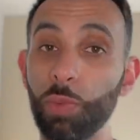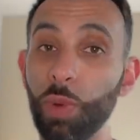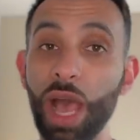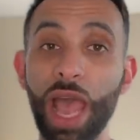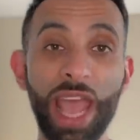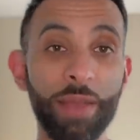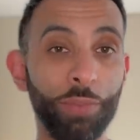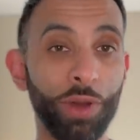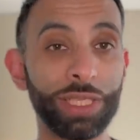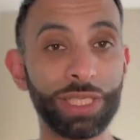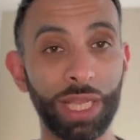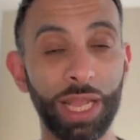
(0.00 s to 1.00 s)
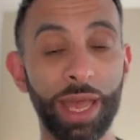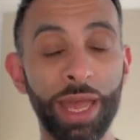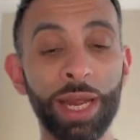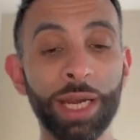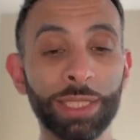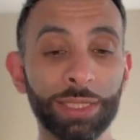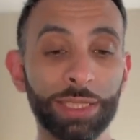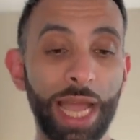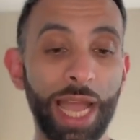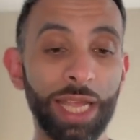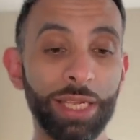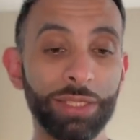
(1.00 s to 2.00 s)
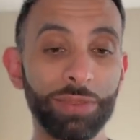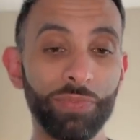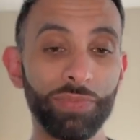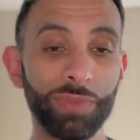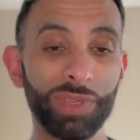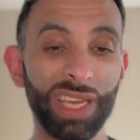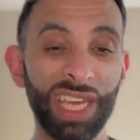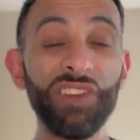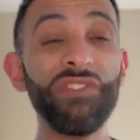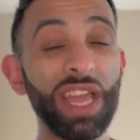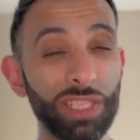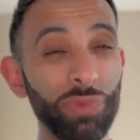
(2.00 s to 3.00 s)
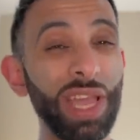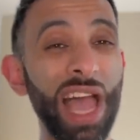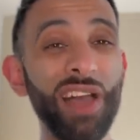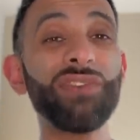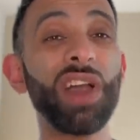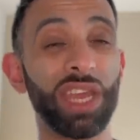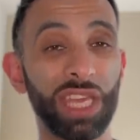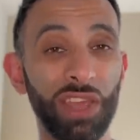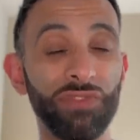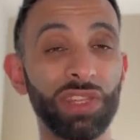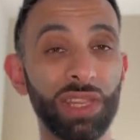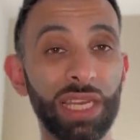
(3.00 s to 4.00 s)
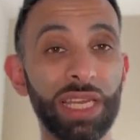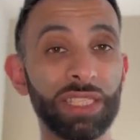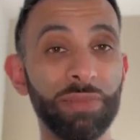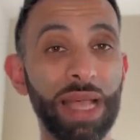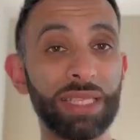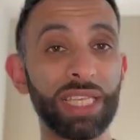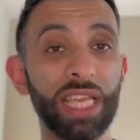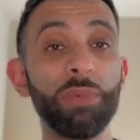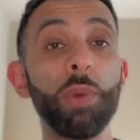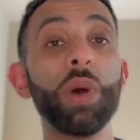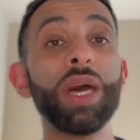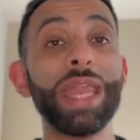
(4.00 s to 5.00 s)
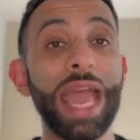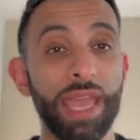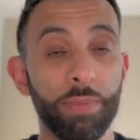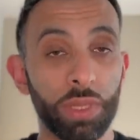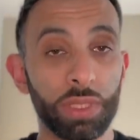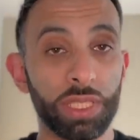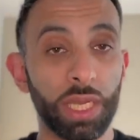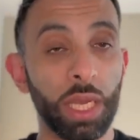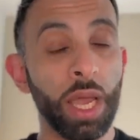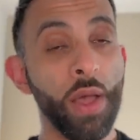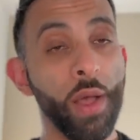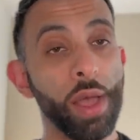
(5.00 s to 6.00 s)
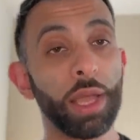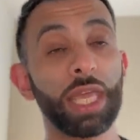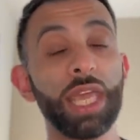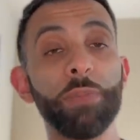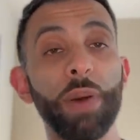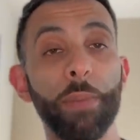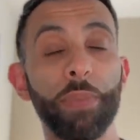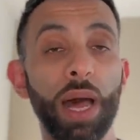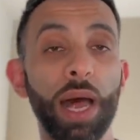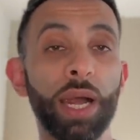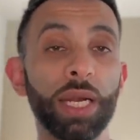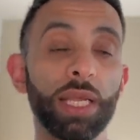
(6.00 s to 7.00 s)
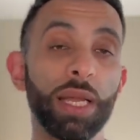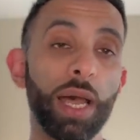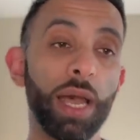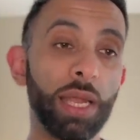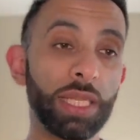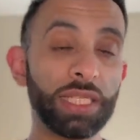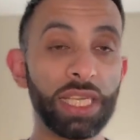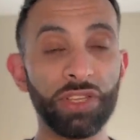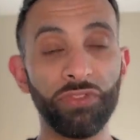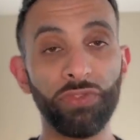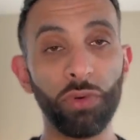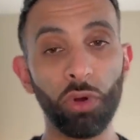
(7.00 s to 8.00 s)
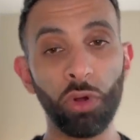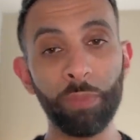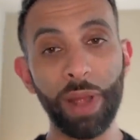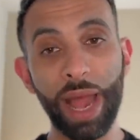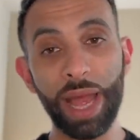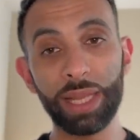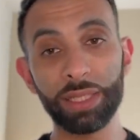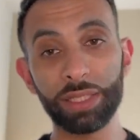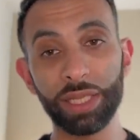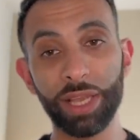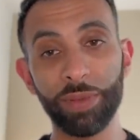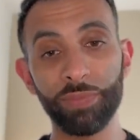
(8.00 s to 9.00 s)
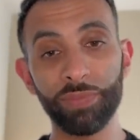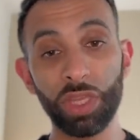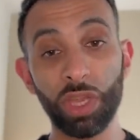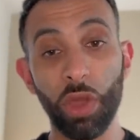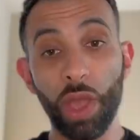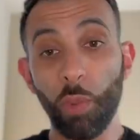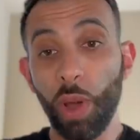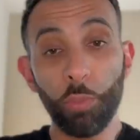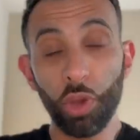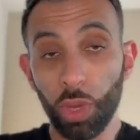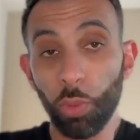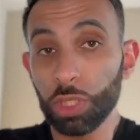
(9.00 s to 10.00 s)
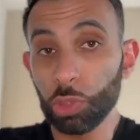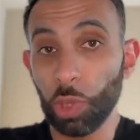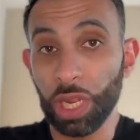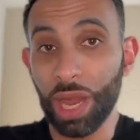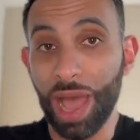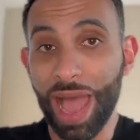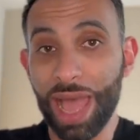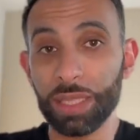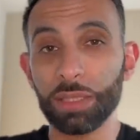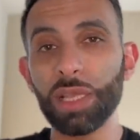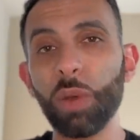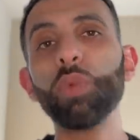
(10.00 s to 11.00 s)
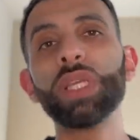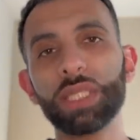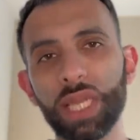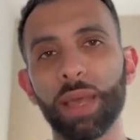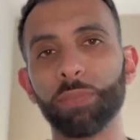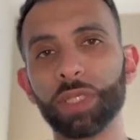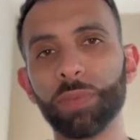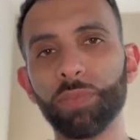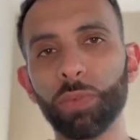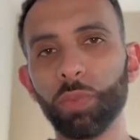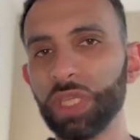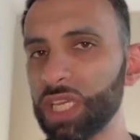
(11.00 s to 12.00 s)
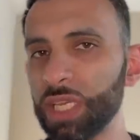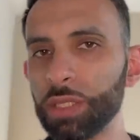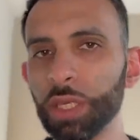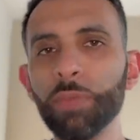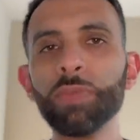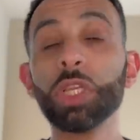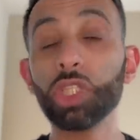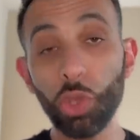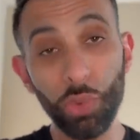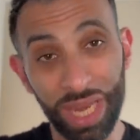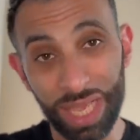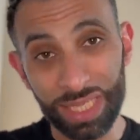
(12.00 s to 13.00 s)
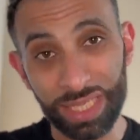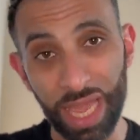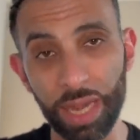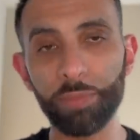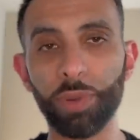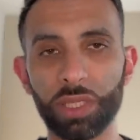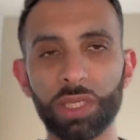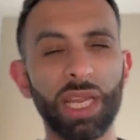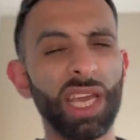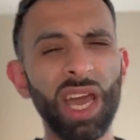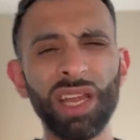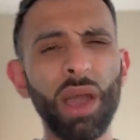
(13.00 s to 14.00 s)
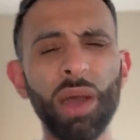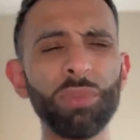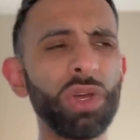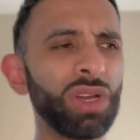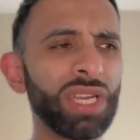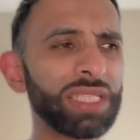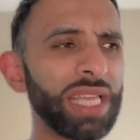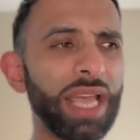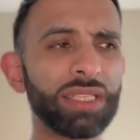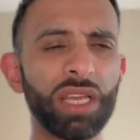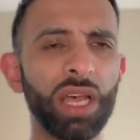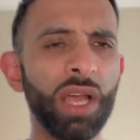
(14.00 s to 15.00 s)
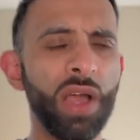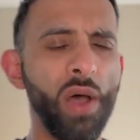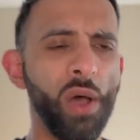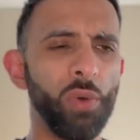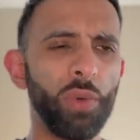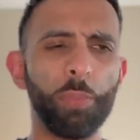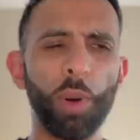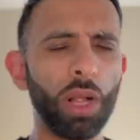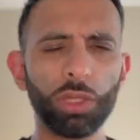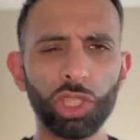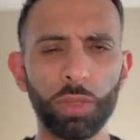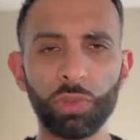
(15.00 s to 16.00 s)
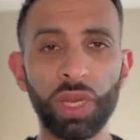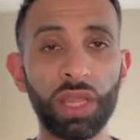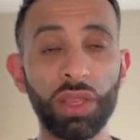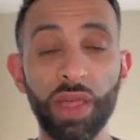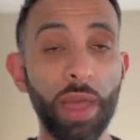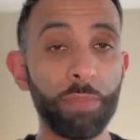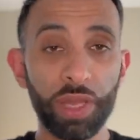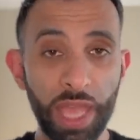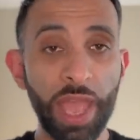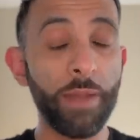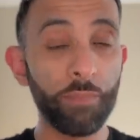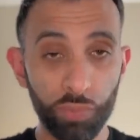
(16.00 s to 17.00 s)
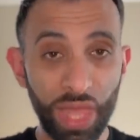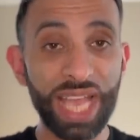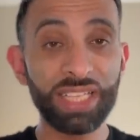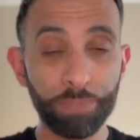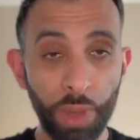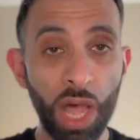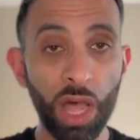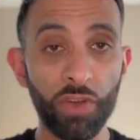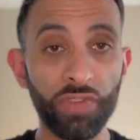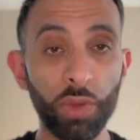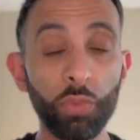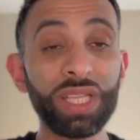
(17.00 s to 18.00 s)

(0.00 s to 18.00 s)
We were eight points clear, and in effect, we have kind of gifted the league to Man City. We weren't able to keep up our early season form, and um, you know, at one point it was all in our hands, and we slipped. We did to an extent bottle it. I, am not going to say it's a with bottle jobs or anything like that. But yeah, that is part of it.